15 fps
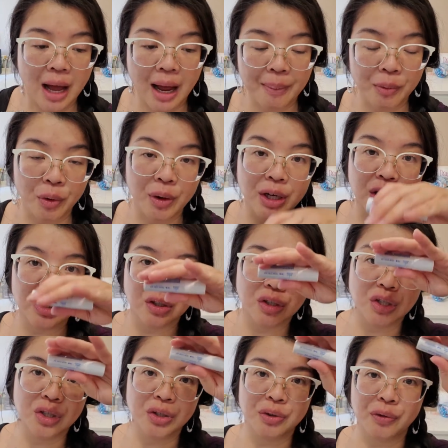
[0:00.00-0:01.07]
I'm going
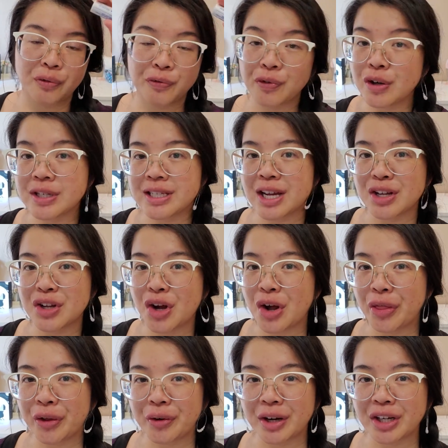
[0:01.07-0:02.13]
to first tell you
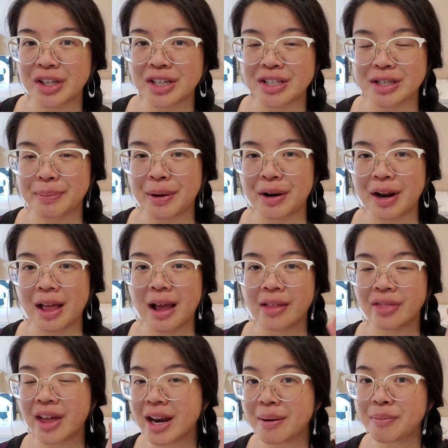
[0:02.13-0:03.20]
all the great goodness about it,
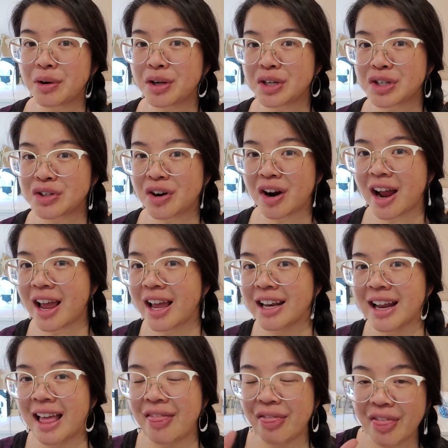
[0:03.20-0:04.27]
then I'm going to try
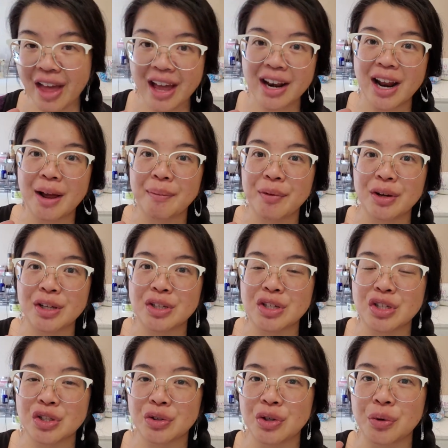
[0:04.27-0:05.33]
it, and then I'm going to
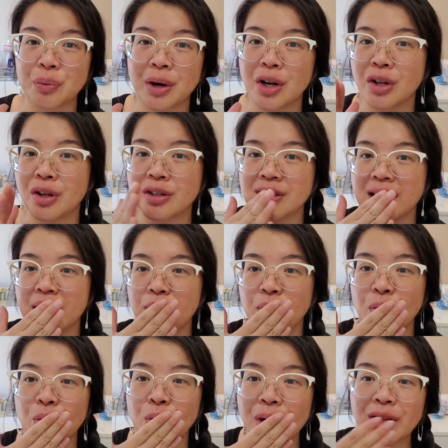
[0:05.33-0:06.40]
show you what it looks like
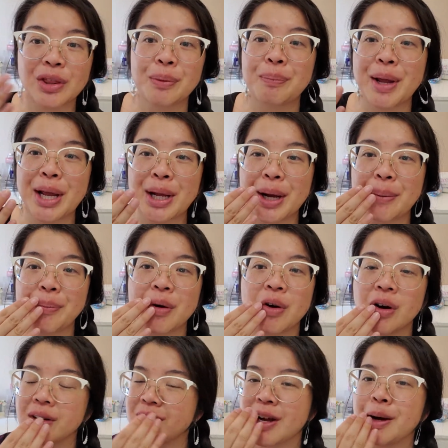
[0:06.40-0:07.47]
with makeup
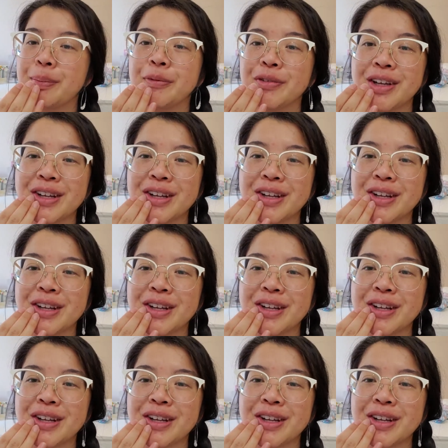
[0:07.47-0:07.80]
on top of